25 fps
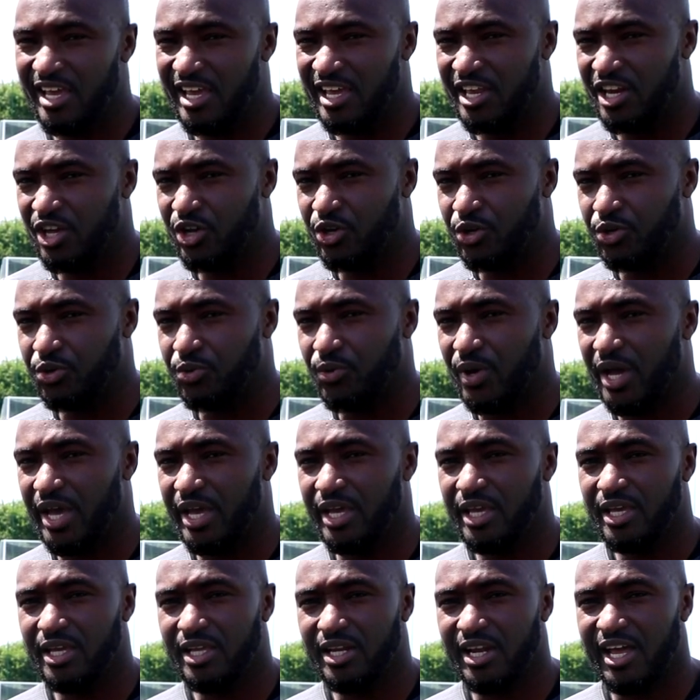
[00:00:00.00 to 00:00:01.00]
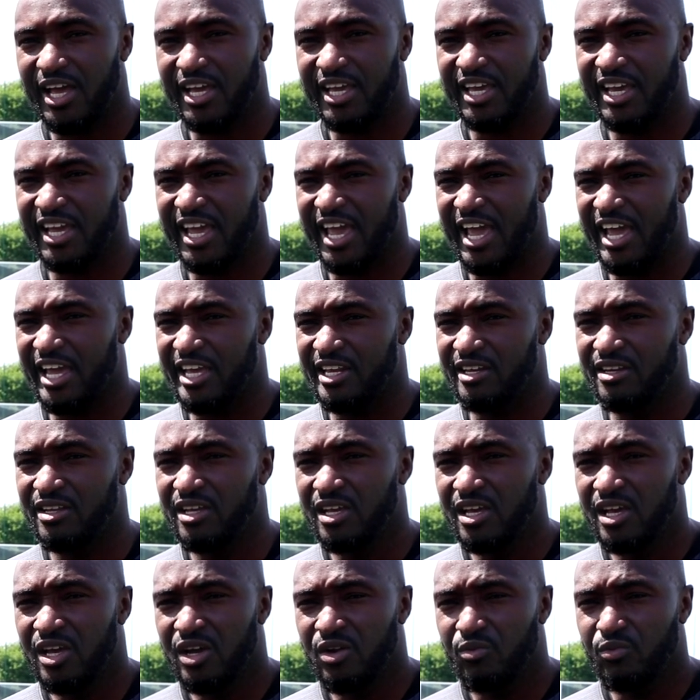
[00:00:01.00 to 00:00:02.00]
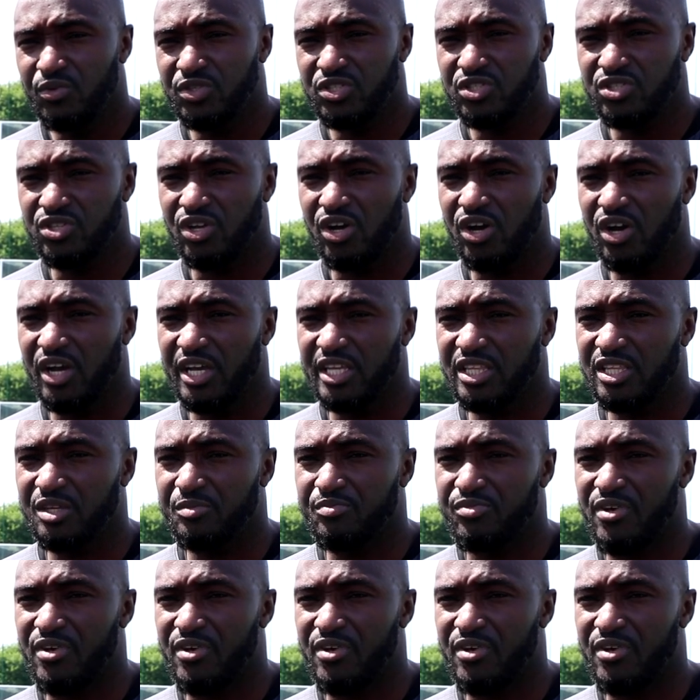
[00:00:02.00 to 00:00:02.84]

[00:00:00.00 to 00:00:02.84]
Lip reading: in a good way. Like, again, we started the